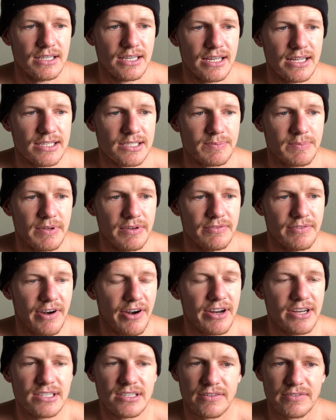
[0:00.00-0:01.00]
it's been
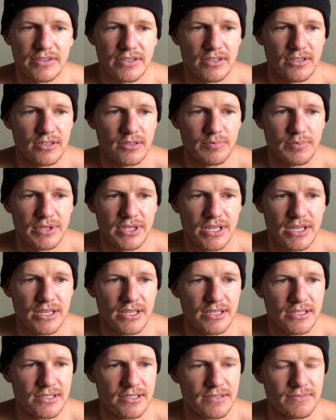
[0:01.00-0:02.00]
very difficult
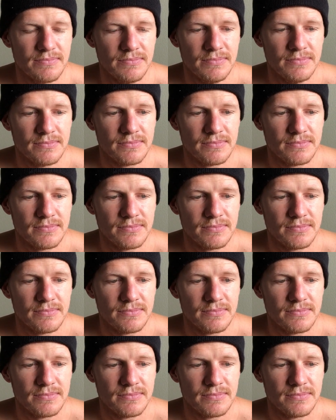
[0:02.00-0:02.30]
because